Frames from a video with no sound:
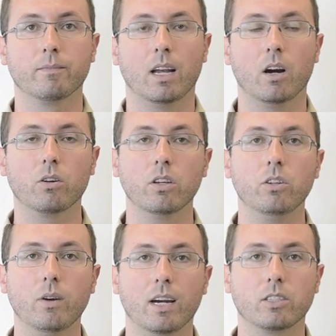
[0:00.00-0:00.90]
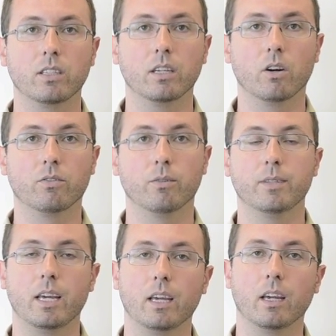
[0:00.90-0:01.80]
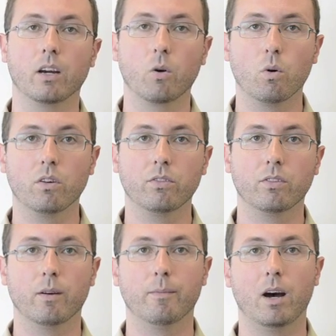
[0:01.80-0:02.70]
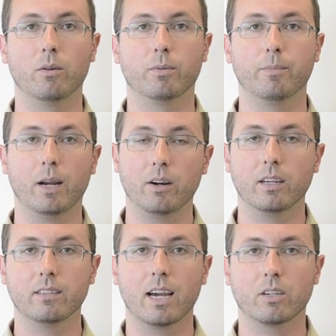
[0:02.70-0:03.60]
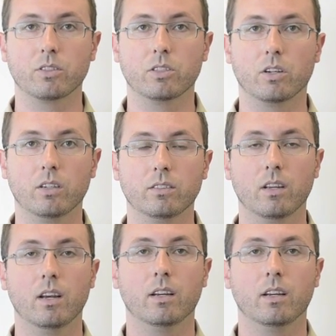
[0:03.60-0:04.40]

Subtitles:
how can you actually go from taking a course about preparing tax returns